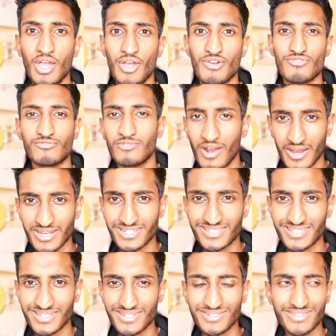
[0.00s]
Right,
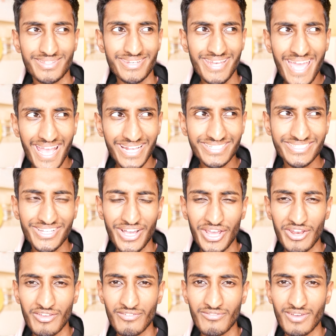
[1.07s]
so the next kind
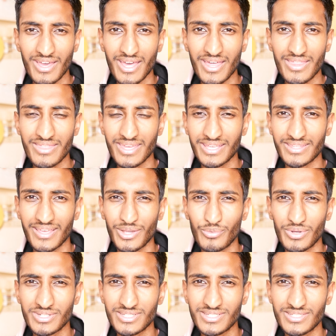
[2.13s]
of thing that I
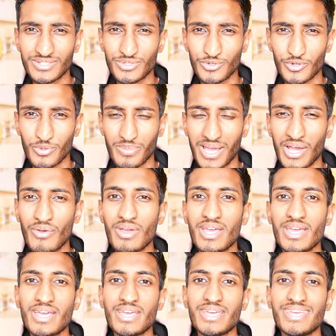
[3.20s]
wanted to talk about
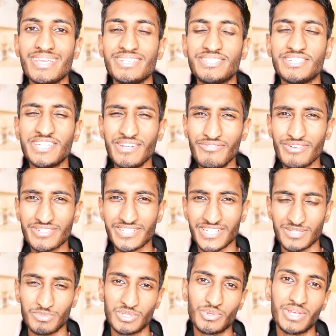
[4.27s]
is the
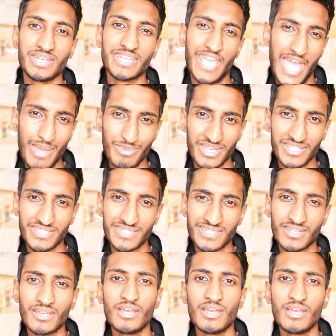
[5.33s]
differences between chemist,